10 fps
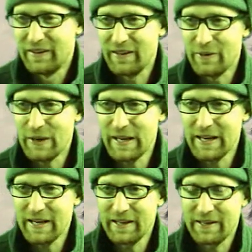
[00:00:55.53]

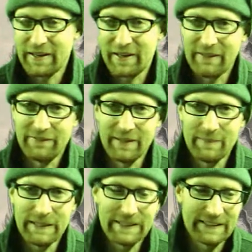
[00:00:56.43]
Anyway, I
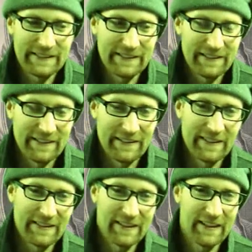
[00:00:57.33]
flip it.
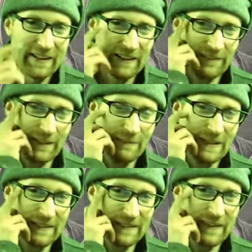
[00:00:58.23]
Not that I like
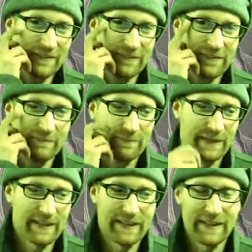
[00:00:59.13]
flipping stuff,
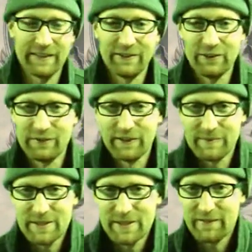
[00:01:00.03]
but I do
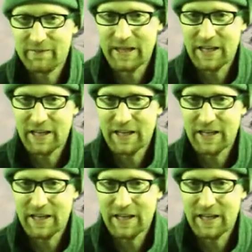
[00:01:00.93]
flip stuff